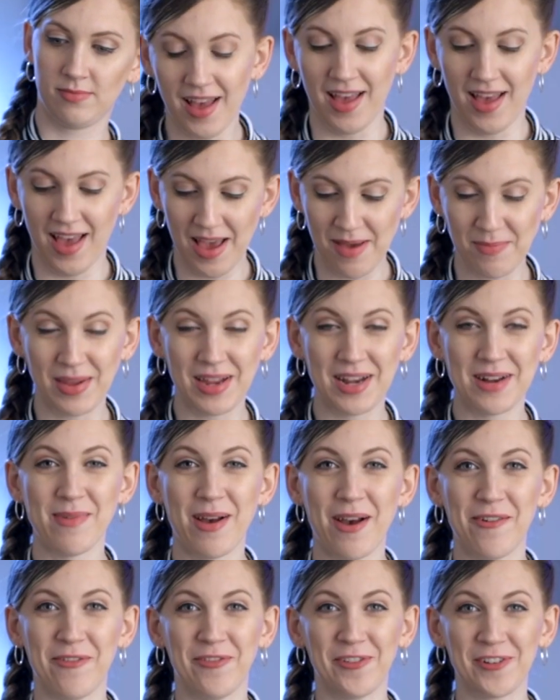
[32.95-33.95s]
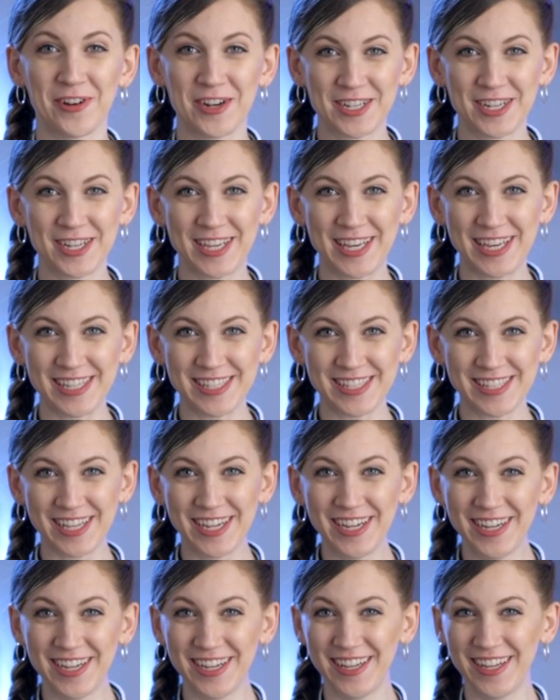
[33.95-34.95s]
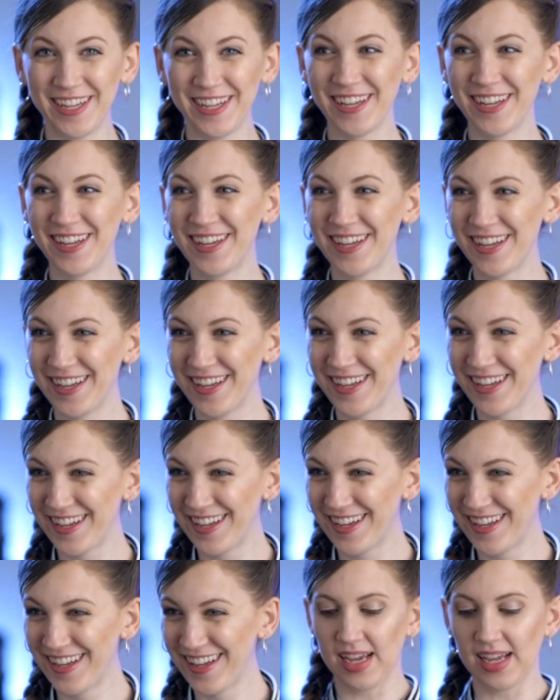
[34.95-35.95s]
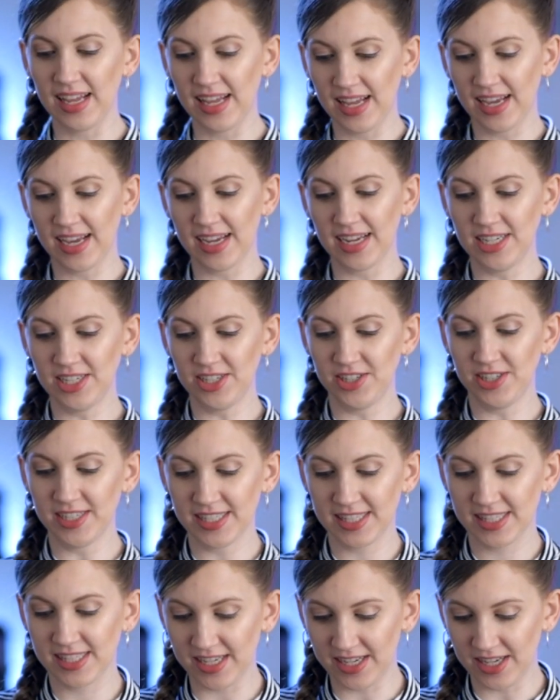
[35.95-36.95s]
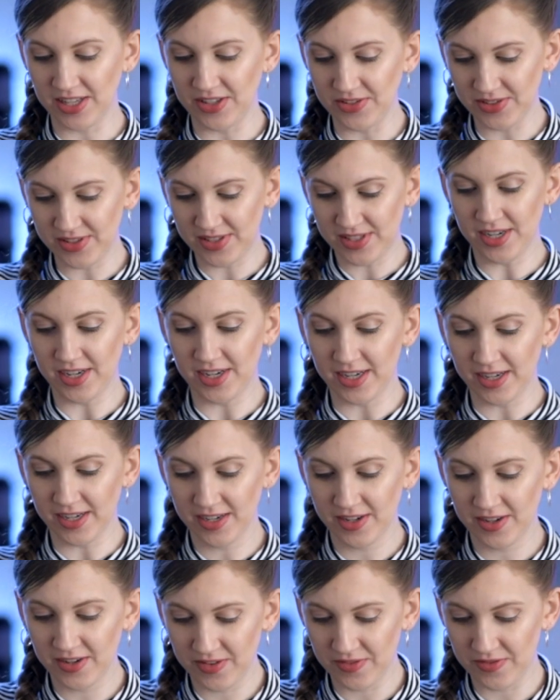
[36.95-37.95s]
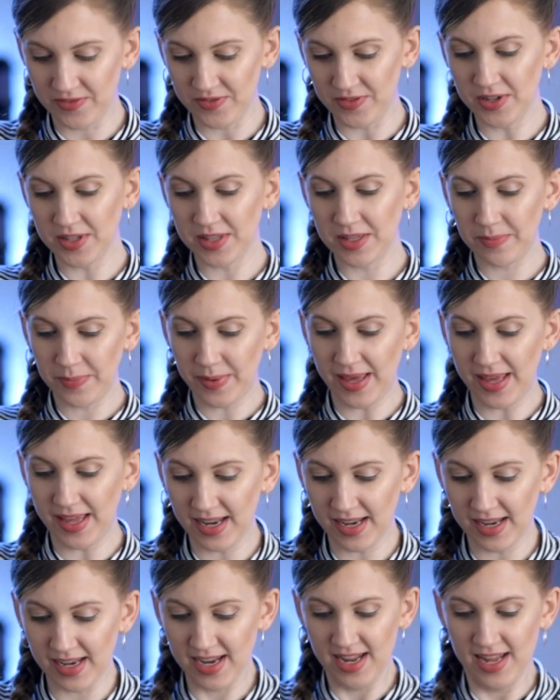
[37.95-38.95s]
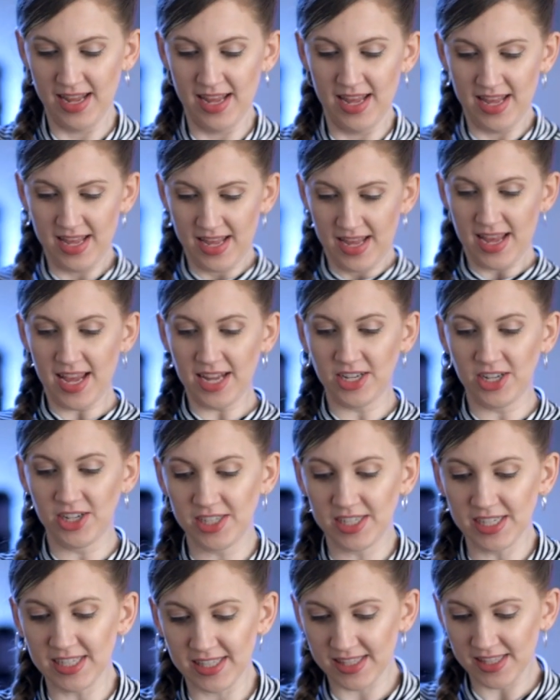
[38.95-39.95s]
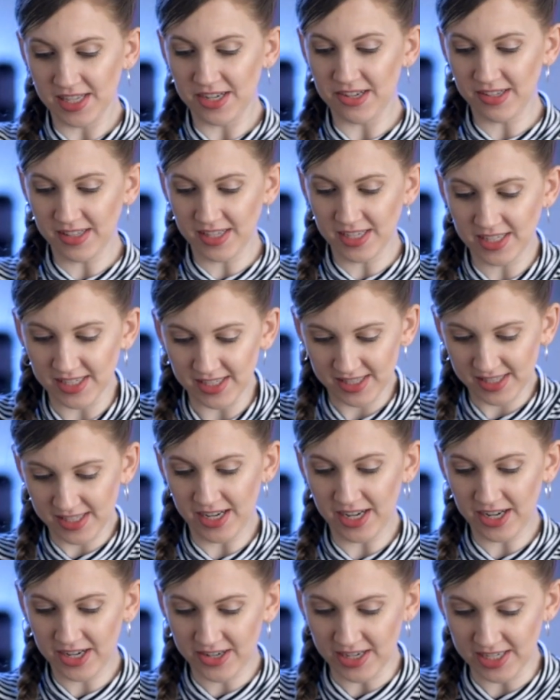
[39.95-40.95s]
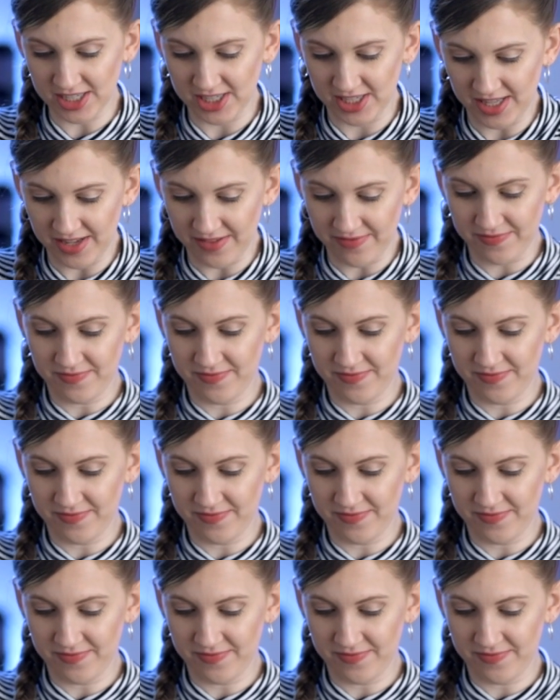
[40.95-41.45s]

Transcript: I mean about 4 cookies. And you're just gonna use your rolling pin and you're just literally just gonna crush them.